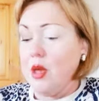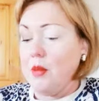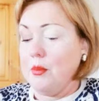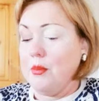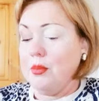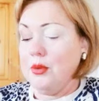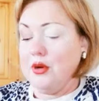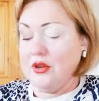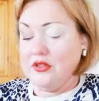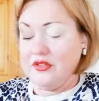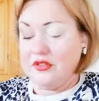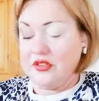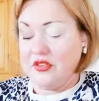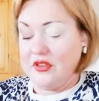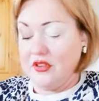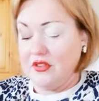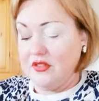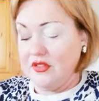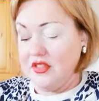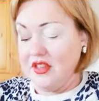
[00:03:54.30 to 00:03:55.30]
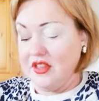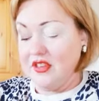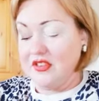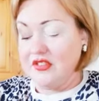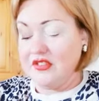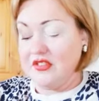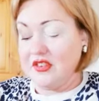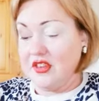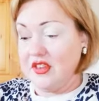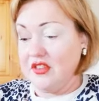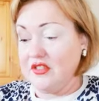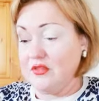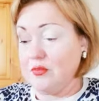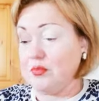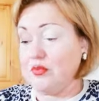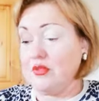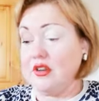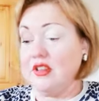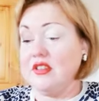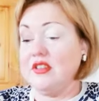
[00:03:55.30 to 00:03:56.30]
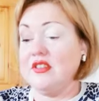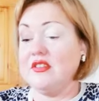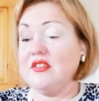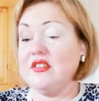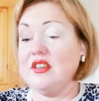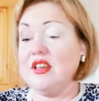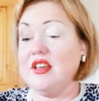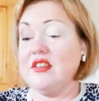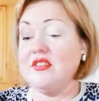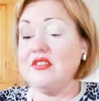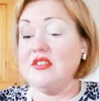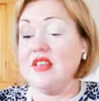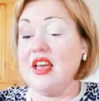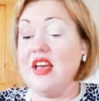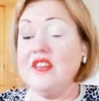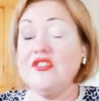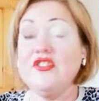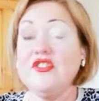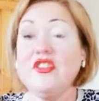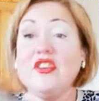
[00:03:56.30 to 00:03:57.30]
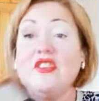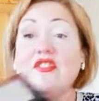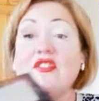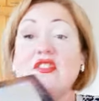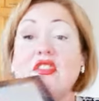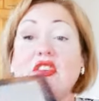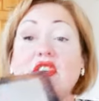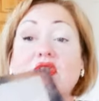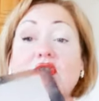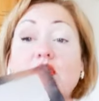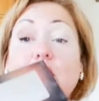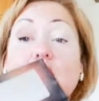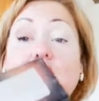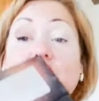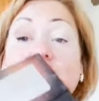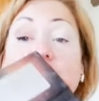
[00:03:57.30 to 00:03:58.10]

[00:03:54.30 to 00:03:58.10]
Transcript: But this is brilliant. It's, as you can see, it's well